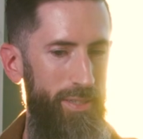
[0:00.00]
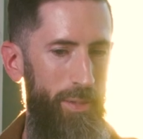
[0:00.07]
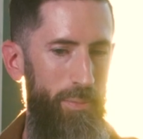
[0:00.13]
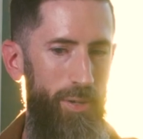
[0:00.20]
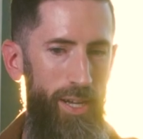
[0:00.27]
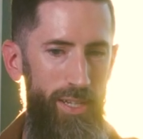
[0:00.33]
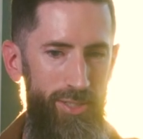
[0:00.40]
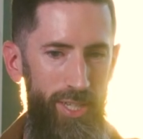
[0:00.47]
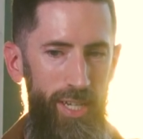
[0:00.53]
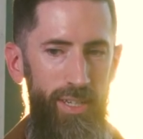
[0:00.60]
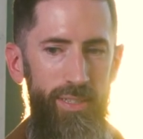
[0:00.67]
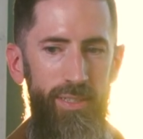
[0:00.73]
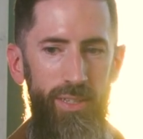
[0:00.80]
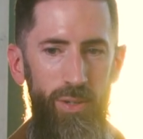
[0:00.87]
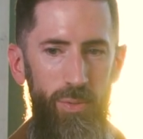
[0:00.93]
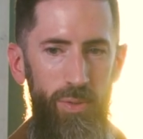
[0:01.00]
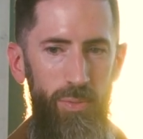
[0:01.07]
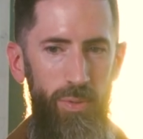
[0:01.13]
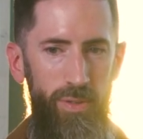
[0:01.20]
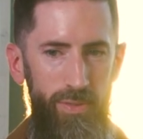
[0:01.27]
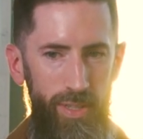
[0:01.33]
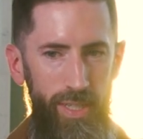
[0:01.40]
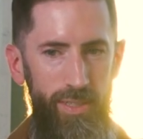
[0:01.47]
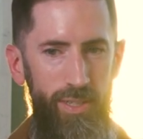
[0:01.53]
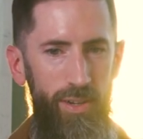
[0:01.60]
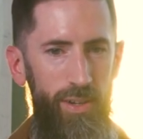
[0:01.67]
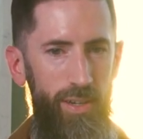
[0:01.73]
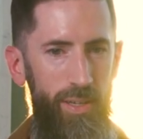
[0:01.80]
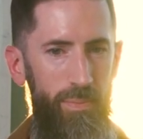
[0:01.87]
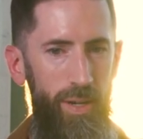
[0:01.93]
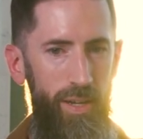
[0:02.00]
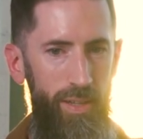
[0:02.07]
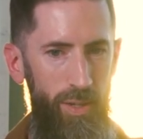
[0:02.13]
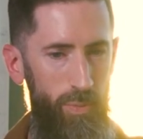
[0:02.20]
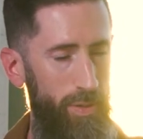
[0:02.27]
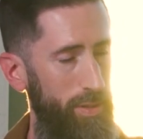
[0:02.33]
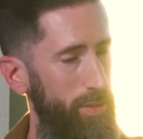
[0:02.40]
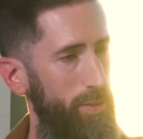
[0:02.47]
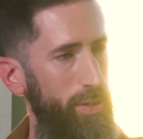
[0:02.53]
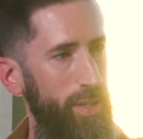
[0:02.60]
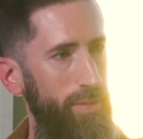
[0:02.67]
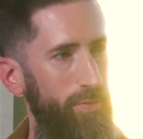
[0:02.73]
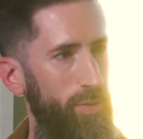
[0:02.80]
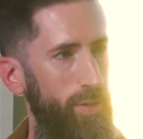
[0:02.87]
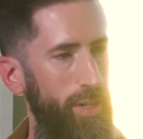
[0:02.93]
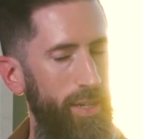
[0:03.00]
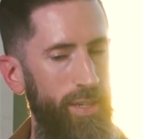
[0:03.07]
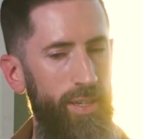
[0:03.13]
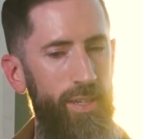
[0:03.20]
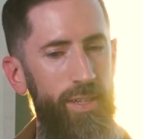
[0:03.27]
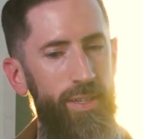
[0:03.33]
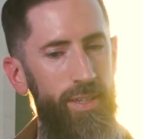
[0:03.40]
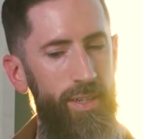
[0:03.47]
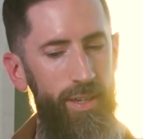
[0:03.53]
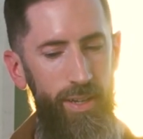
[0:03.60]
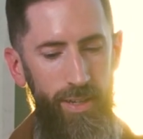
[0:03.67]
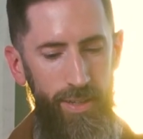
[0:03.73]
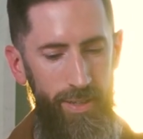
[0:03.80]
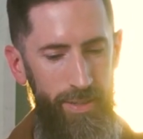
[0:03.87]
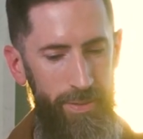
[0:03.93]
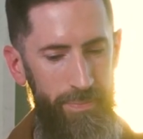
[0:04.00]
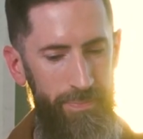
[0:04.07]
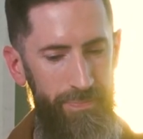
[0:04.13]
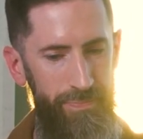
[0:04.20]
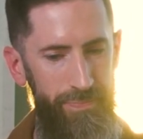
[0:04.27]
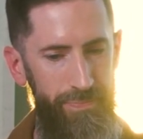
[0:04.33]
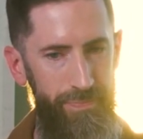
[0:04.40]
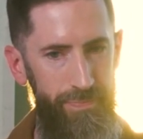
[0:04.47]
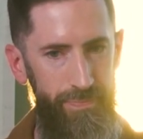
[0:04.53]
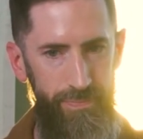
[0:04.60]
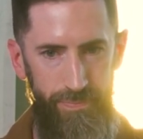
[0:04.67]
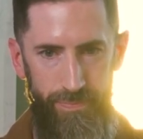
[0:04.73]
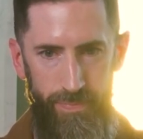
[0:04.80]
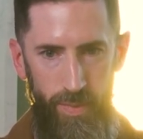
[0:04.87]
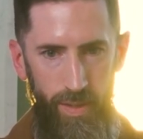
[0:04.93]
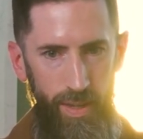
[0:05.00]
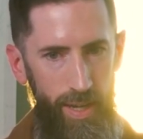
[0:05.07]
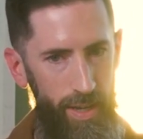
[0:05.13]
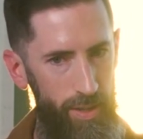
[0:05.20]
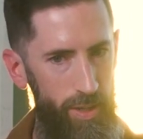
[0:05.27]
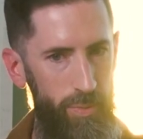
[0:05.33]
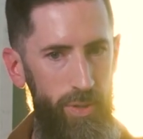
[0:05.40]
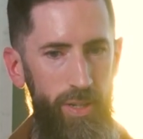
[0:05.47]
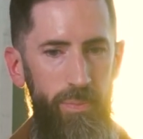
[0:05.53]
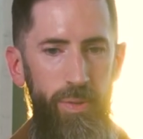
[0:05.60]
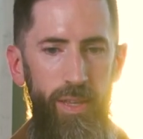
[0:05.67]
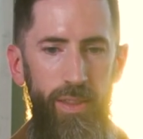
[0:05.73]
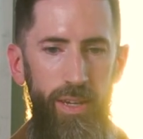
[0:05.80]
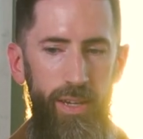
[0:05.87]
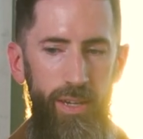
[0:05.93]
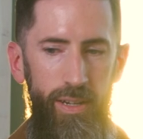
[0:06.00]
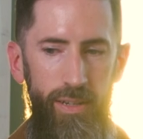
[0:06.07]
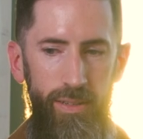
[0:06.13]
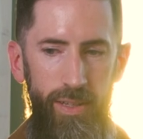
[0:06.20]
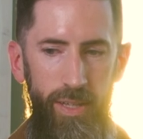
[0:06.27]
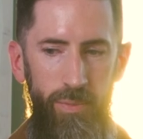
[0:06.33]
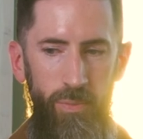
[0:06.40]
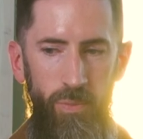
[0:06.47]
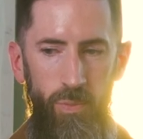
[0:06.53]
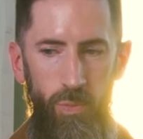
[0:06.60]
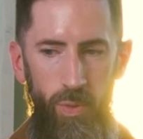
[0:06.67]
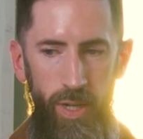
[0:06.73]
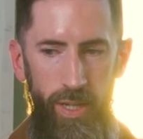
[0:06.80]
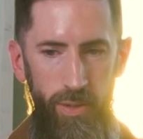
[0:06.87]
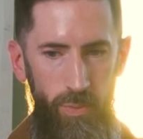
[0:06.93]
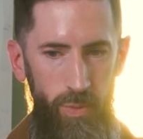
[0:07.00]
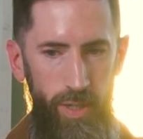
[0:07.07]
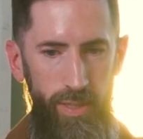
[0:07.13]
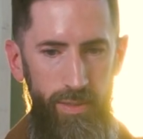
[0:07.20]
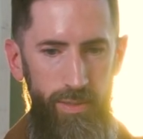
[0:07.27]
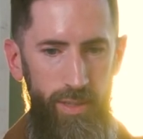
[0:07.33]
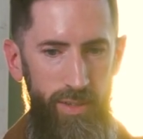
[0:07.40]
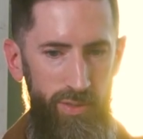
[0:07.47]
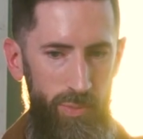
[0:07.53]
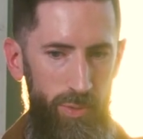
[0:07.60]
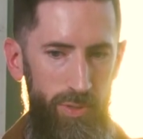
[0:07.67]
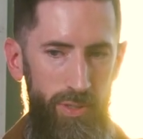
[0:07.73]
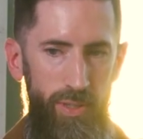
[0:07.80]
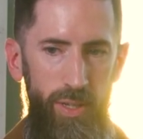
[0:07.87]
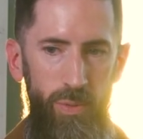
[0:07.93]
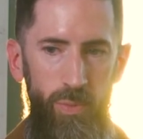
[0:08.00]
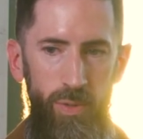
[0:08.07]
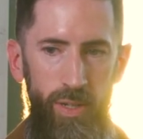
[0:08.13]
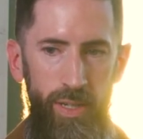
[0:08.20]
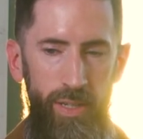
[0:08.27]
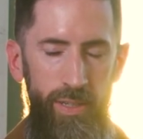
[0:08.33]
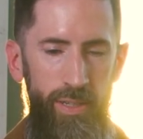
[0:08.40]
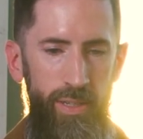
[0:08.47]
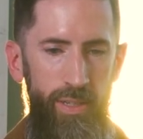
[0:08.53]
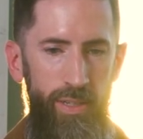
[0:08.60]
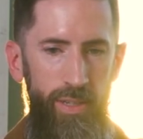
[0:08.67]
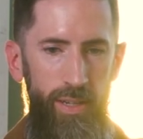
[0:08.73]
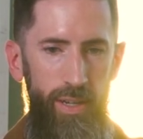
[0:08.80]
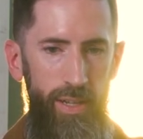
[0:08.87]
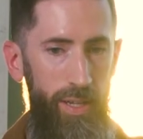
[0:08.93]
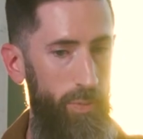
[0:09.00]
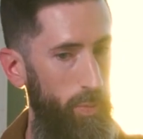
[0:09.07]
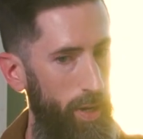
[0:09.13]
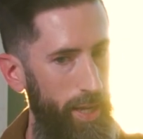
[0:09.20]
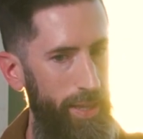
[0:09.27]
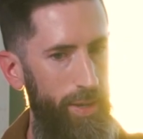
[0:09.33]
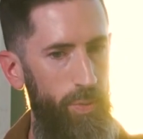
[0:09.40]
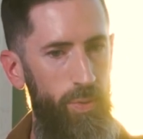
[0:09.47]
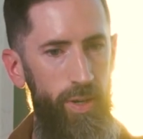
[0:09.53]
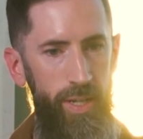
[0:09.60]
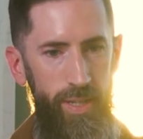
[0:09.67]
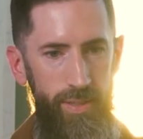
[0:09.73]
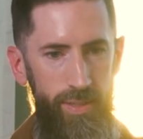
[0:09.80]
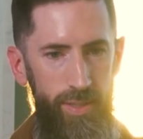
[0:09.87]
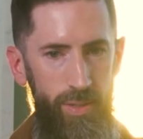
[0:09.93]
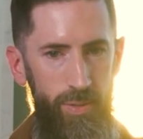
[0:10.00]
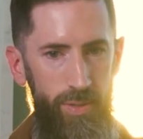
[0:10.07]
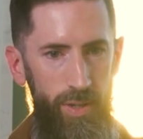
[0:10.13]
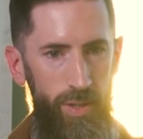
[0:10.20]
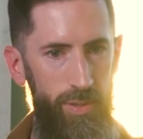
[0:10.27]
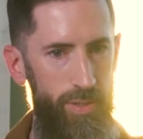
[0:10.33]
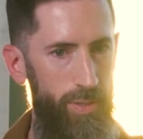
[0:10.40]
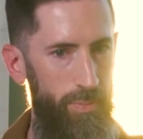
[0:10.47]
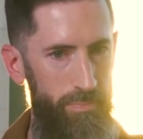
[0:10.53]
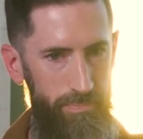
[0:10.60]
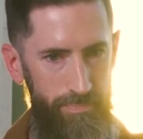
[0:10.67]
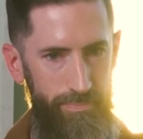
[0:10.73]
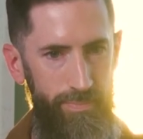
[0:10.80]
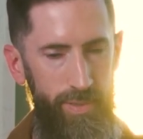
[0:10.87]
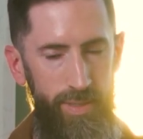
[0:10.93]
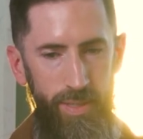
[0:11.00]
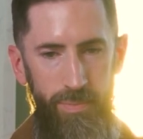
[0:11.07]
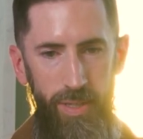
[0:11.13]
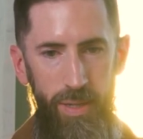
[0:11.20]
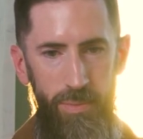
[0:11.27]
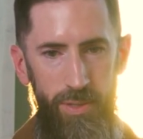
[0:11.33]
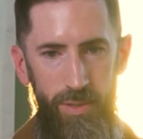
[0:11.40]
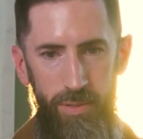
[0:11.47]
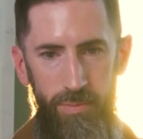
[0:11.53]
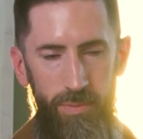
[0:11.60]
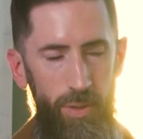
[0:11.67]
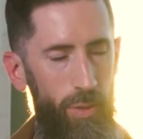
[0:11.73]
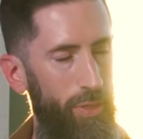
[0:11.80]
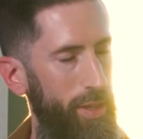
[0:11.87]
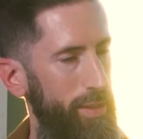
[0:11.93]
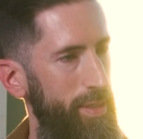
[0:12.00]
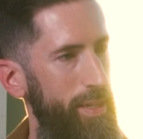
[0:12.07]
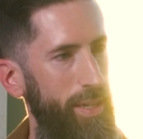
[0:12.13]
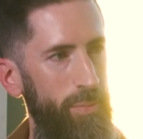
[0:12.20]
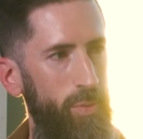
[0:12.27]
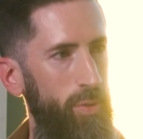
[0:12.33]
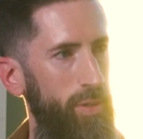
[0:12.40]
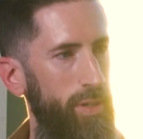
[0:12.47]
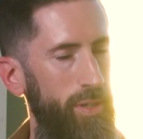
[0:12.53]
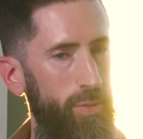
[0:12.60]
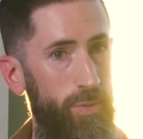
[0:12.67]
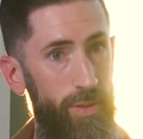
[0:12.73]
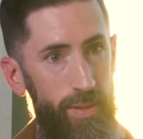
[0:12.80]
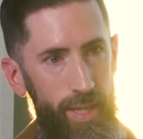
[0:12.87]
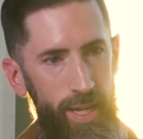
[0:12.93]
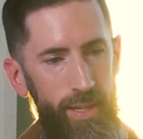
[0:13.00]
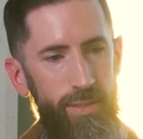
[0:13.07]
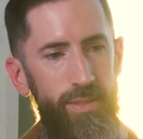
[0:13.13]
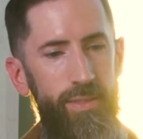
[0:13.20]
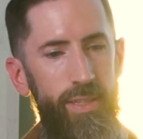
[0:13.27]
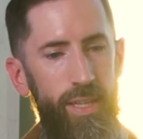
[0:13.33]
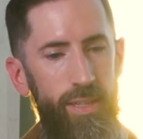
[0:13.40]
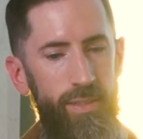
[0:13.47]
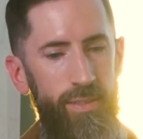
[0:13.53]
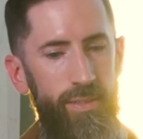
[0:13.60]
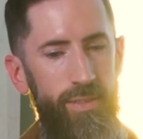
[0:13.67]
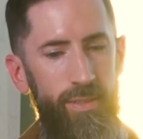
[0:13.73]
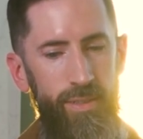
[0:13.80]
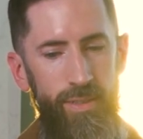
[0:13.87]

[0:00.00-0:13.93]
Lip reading: on the project. So we'll have to like talk about like what they're looking for, how long we're going to be there, like what deliverables do they want, like why they want it too. Also, sometimes they'll think they need more or less than